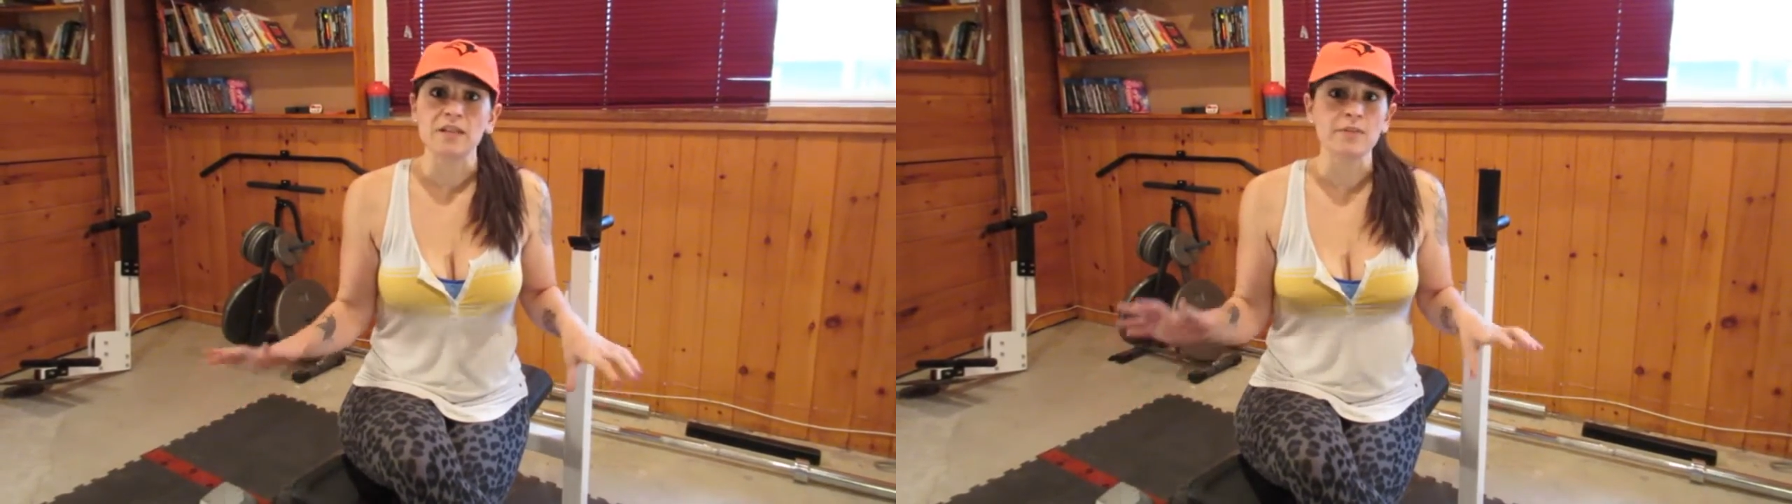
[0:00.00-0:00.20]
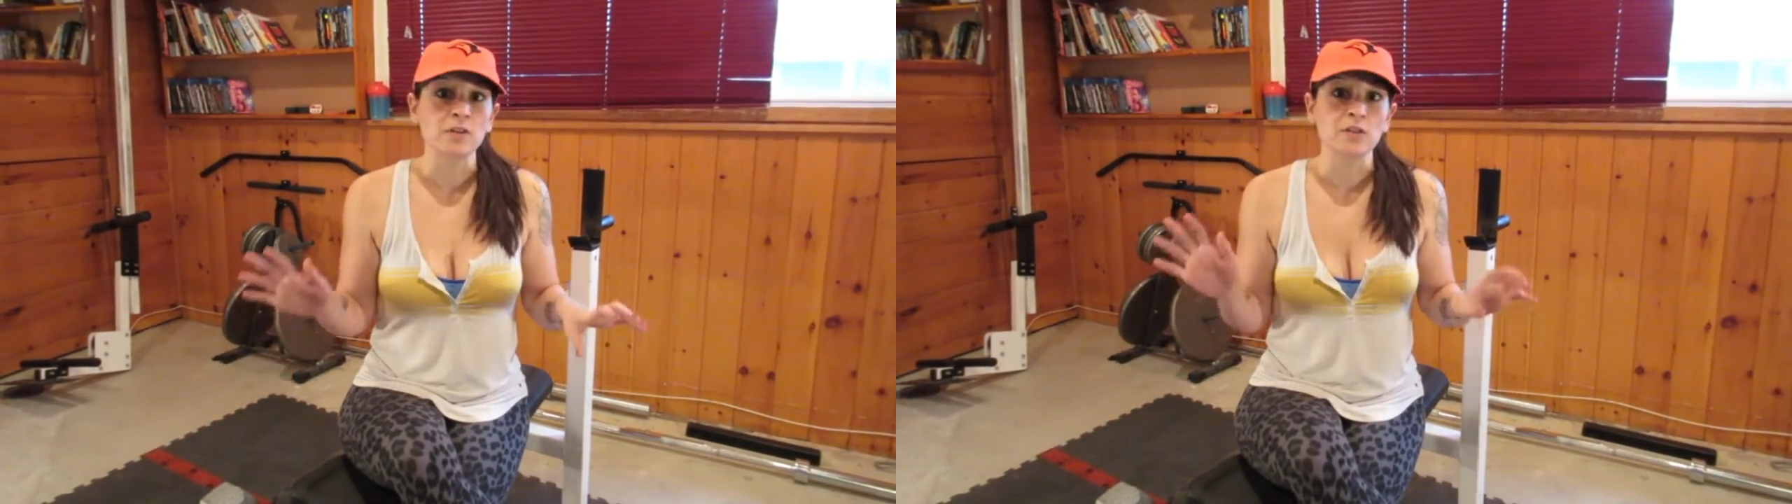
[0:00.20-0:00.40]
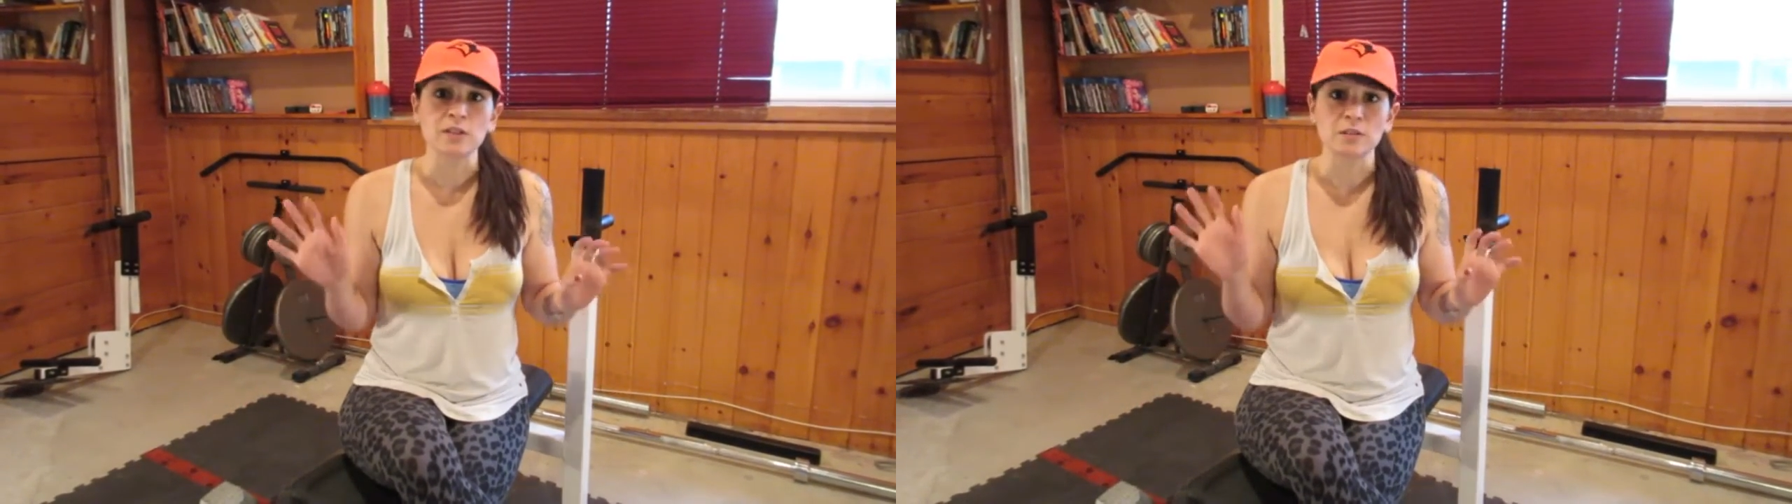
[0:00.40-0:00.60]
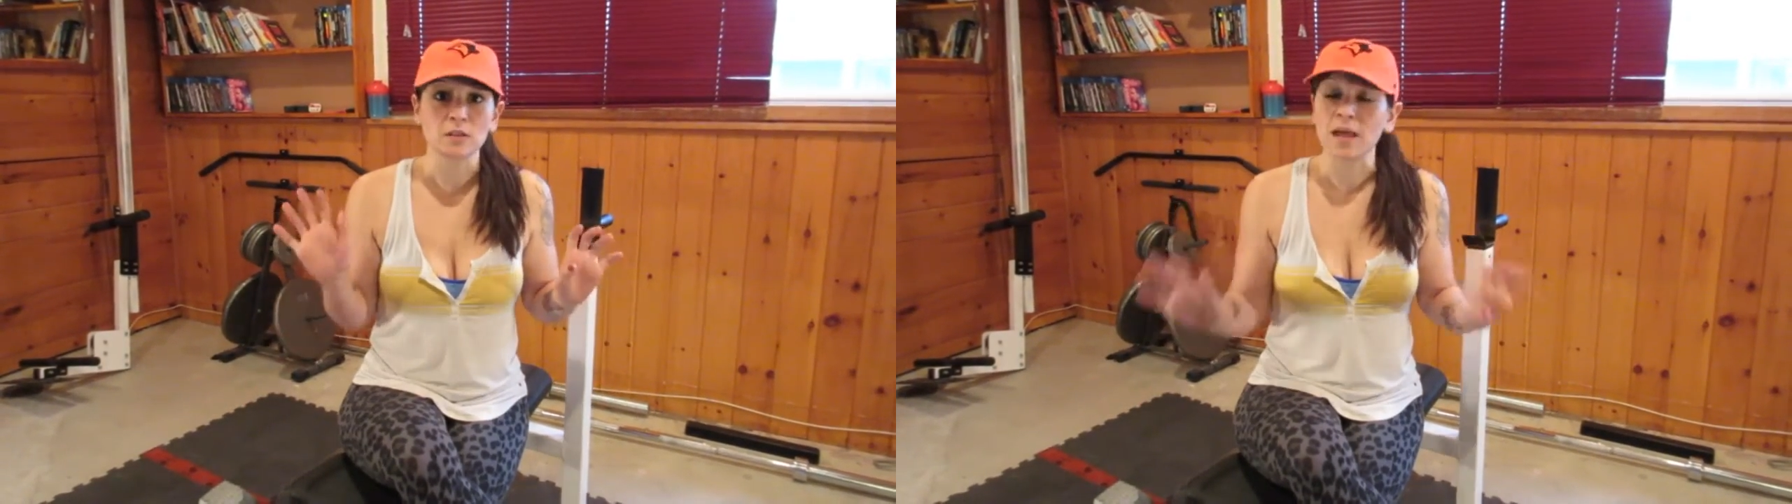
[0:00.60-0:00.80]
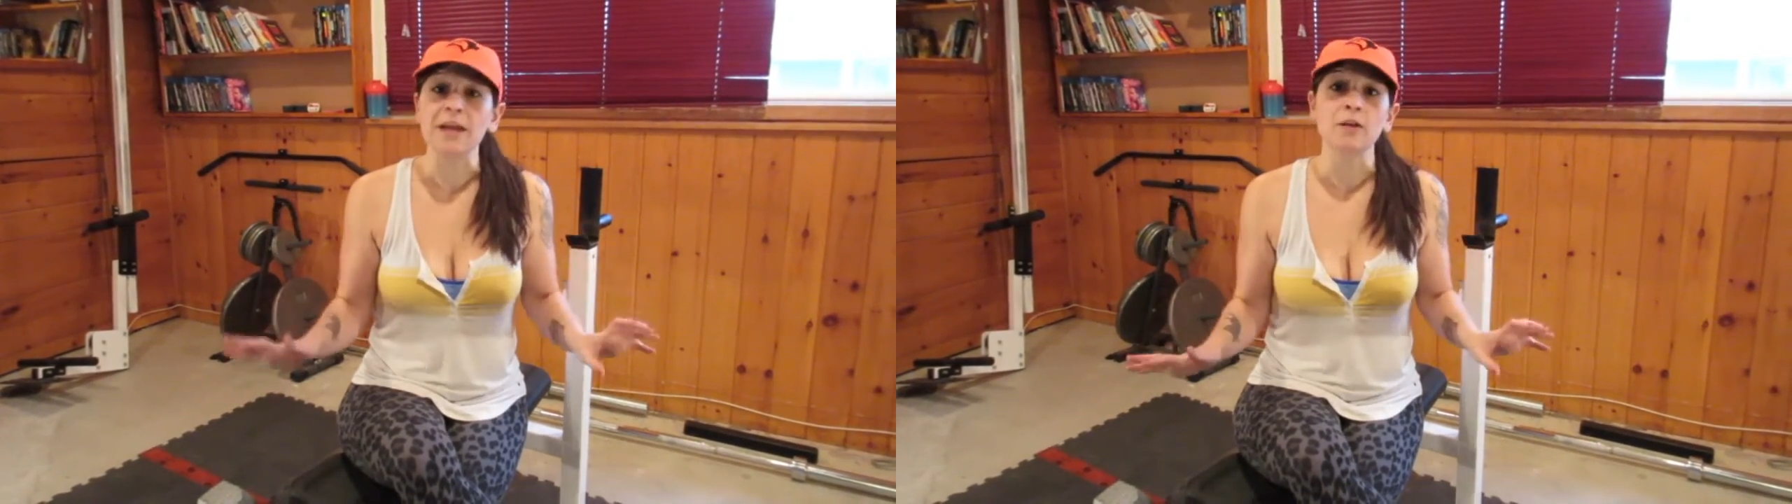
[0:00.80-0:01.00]
even
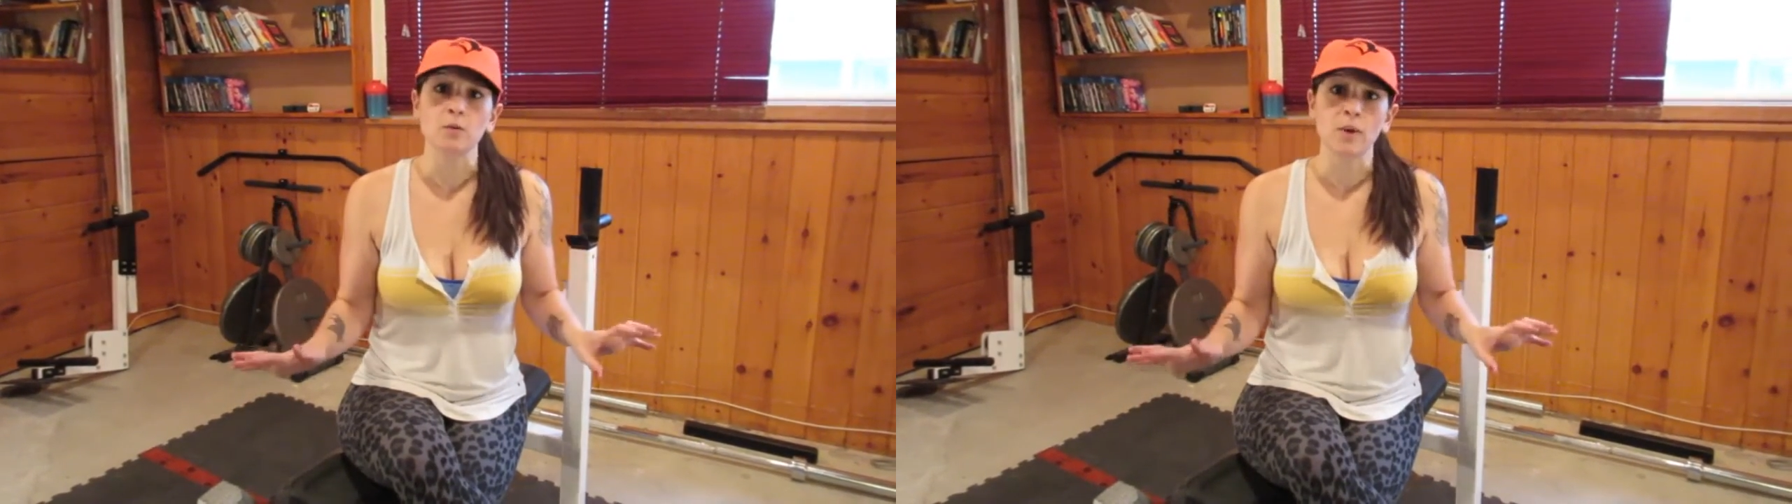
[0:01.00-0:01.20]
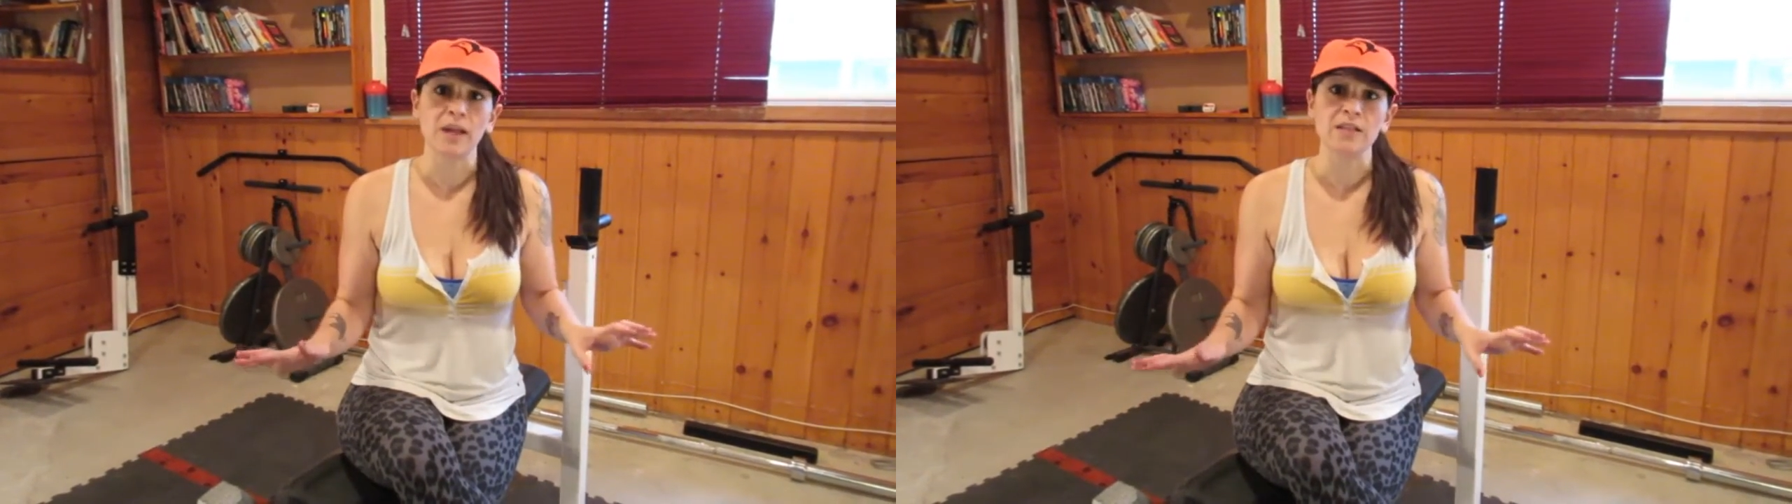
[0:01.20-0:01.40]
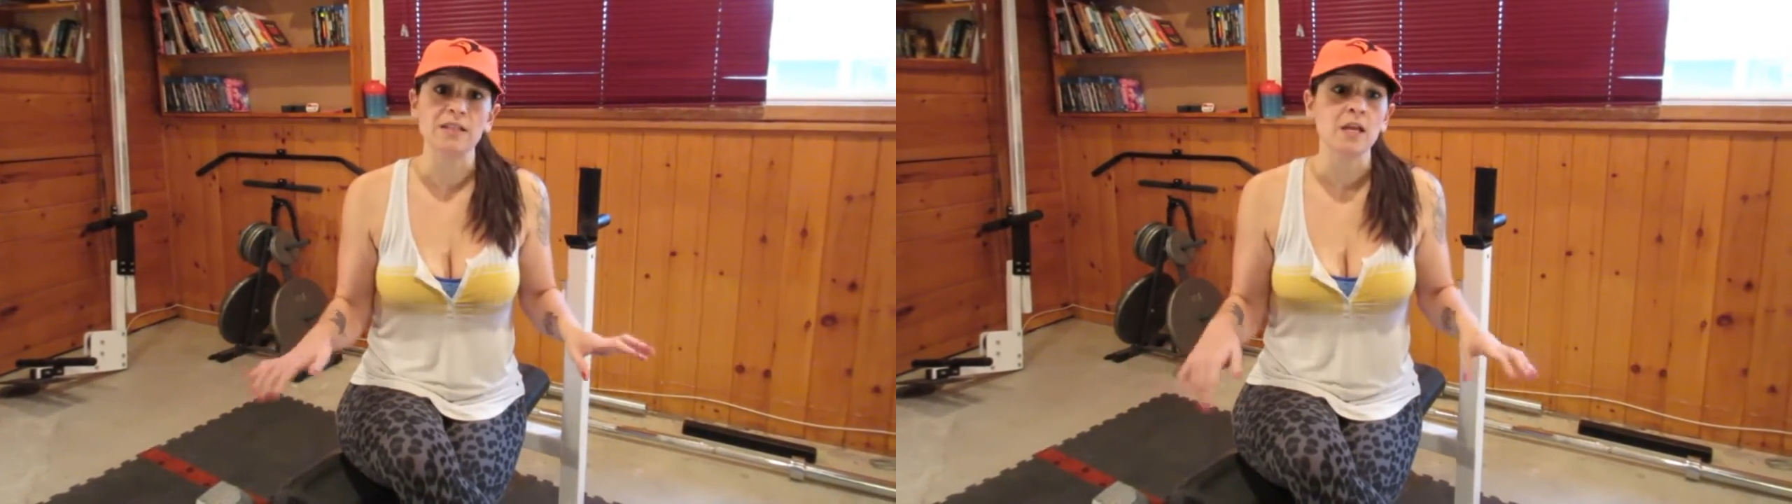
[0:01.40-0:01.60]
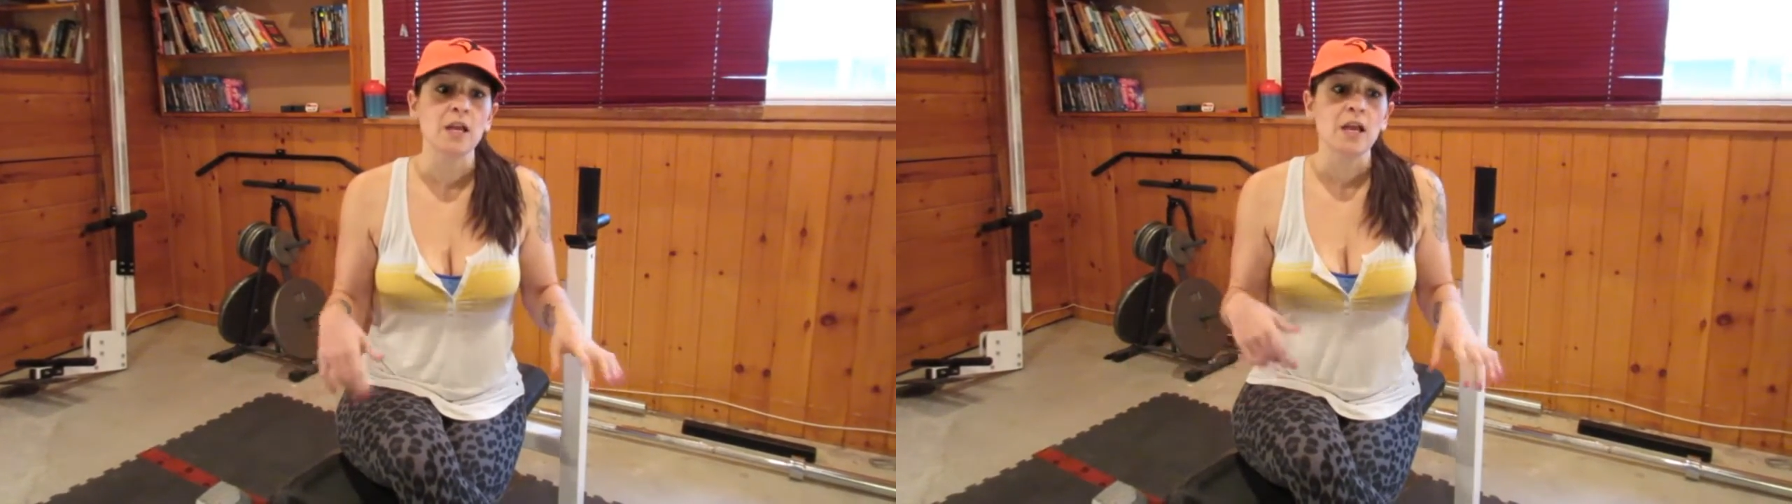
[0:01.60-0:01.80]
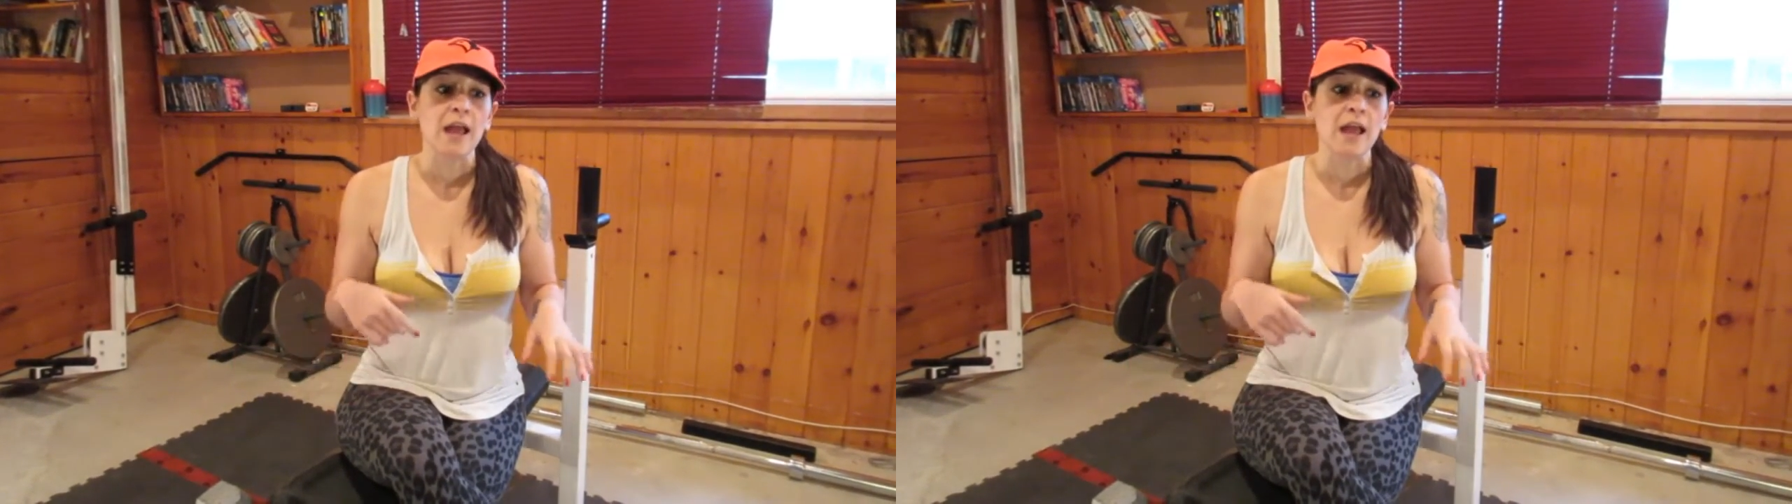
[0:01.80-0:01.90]
lighter weights.